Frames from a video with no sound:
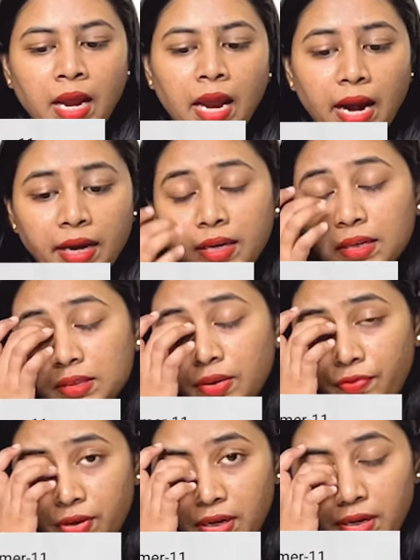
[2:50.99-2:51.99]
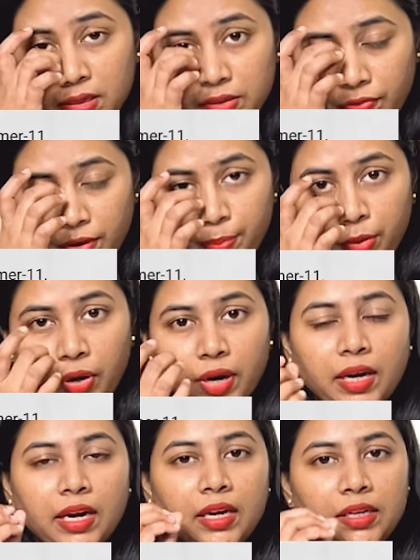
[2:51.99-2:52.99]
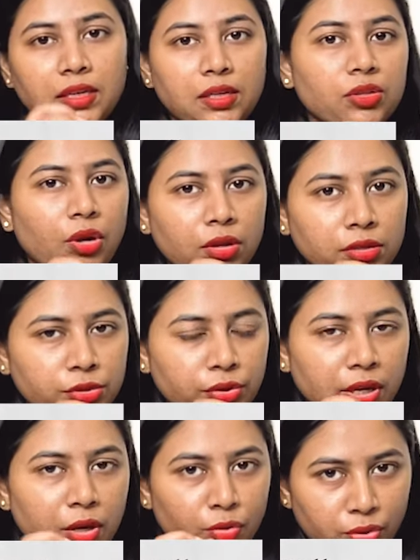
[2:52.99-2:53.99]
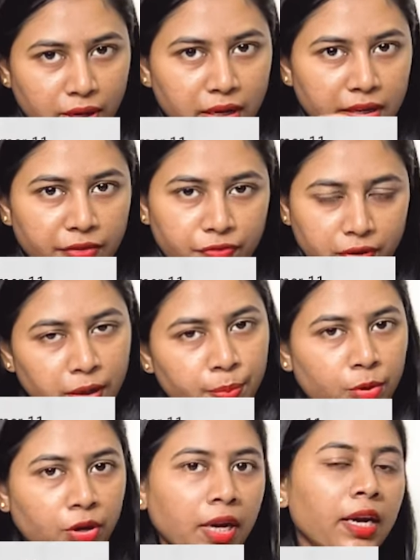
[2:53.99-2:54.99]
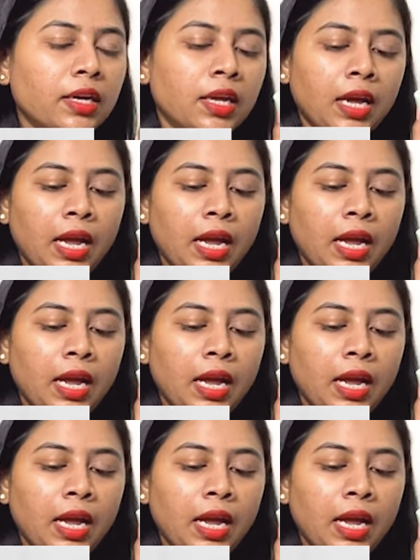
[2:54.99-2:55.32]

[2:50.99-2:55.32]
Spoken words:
And it is a fragrance free product and it is also a cruelty free product.